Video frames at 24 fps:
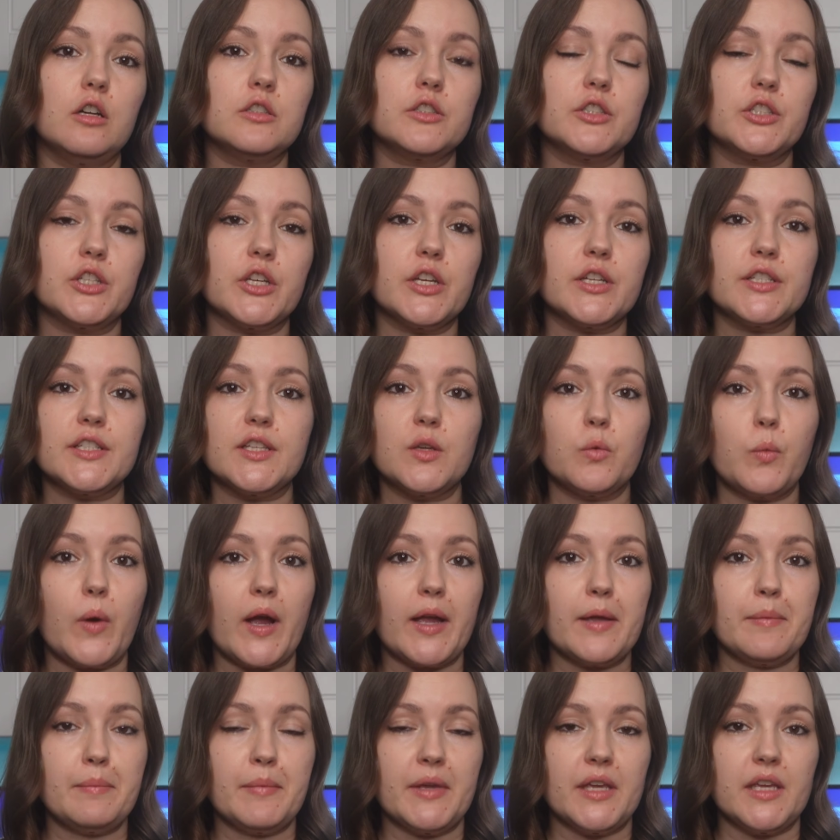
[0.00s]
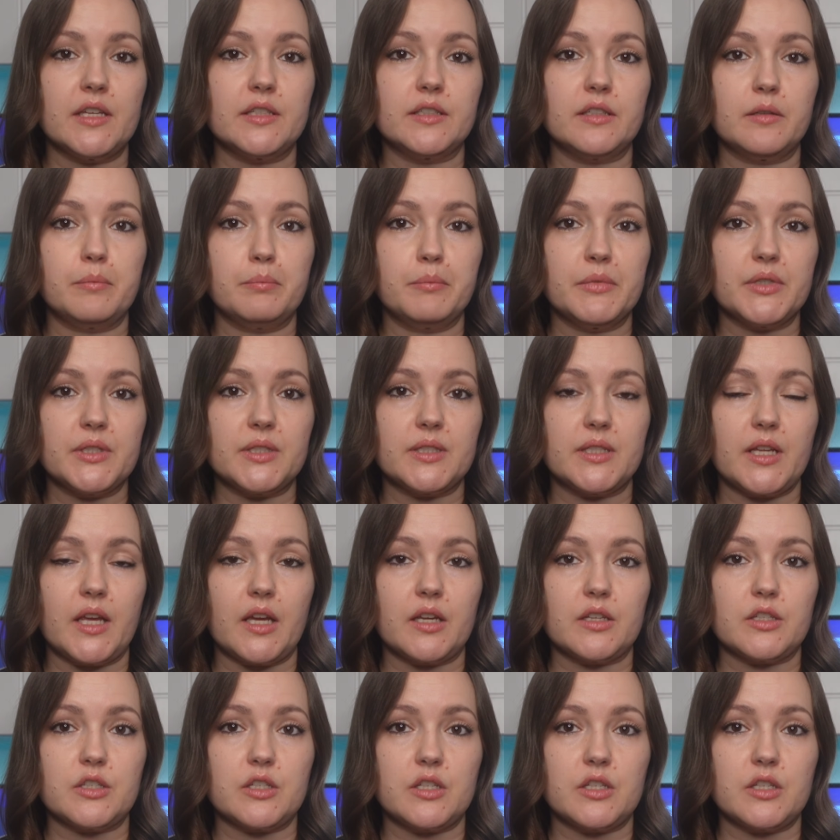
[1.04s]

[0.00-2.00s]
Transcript: dirty white beard and moustache.